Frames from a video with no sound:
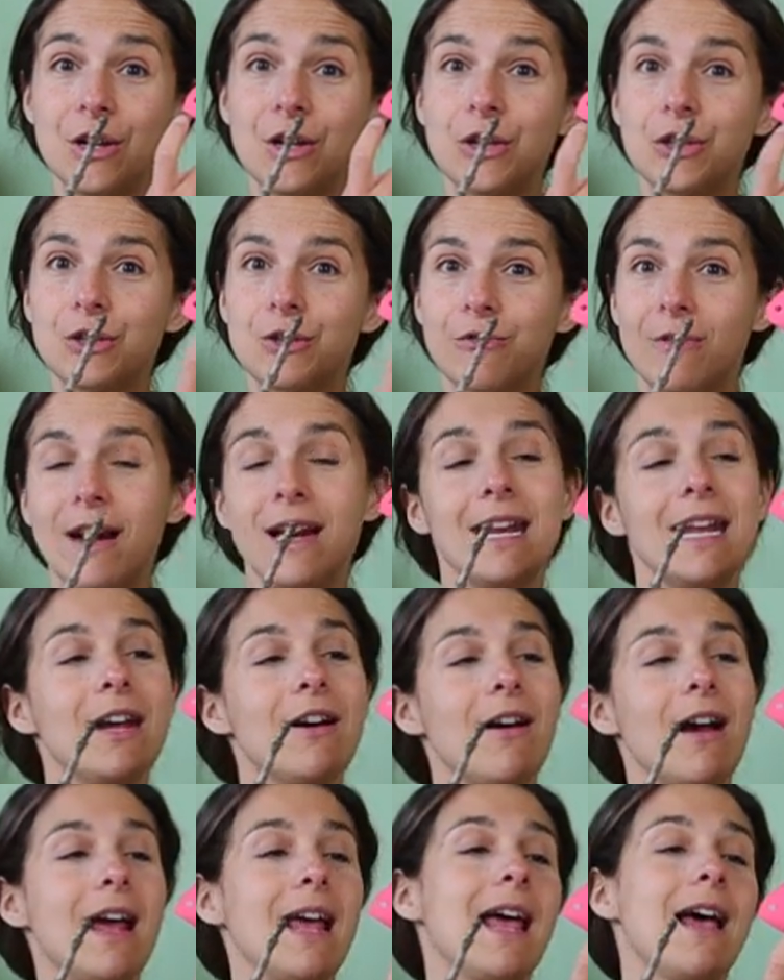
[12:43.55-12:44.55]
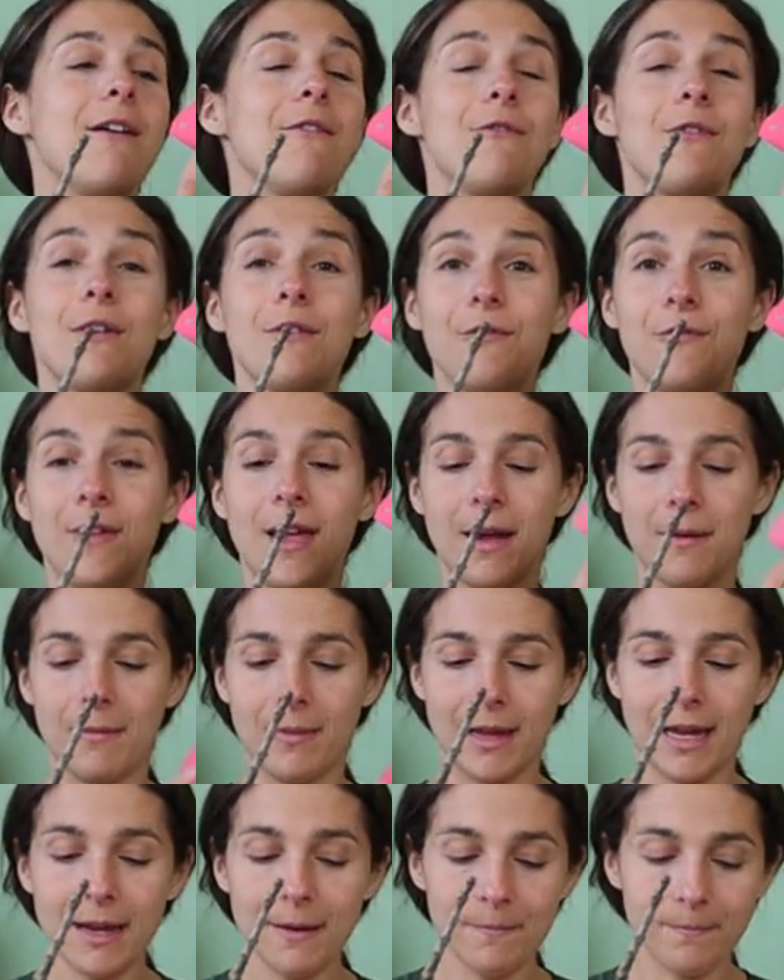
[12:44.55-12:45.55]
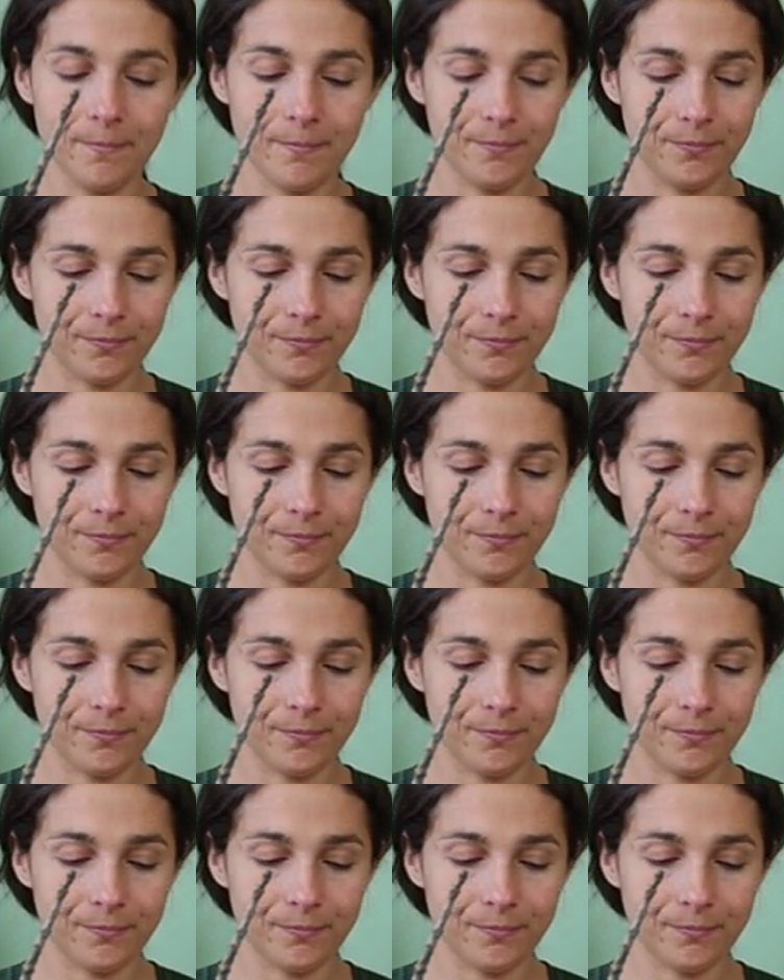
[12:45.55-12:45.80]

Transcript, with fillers: So, right here, I have family.